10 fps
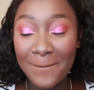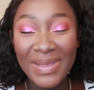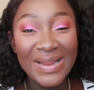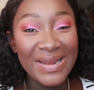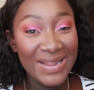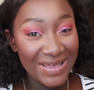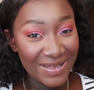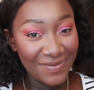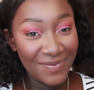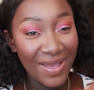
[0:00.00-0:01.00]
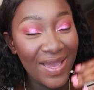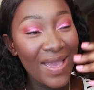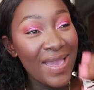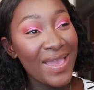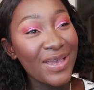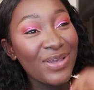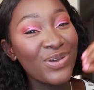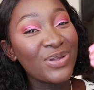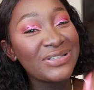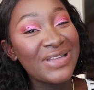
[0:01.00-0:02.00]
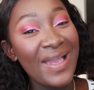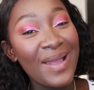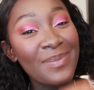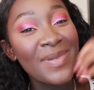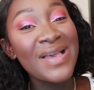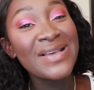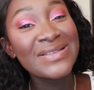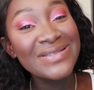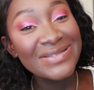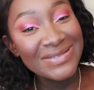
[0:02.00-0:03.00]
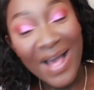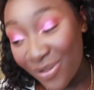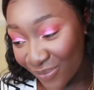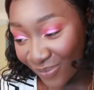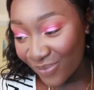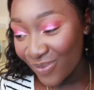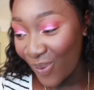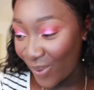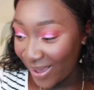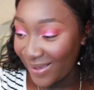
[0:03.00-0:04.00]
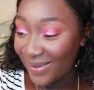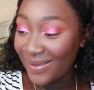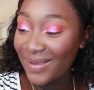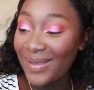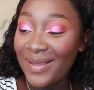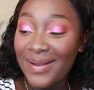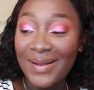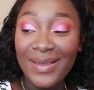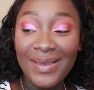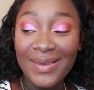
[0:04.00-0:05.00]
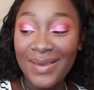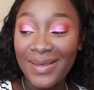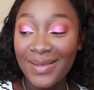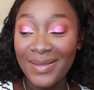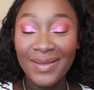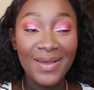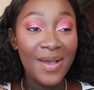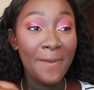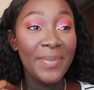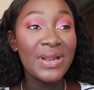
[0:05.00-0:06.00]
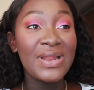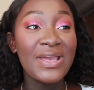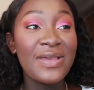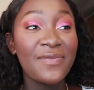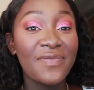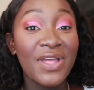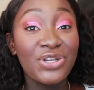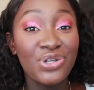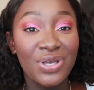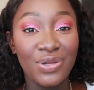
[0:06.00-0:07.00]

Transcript: Believe in your damn self, okay? Like, believe that you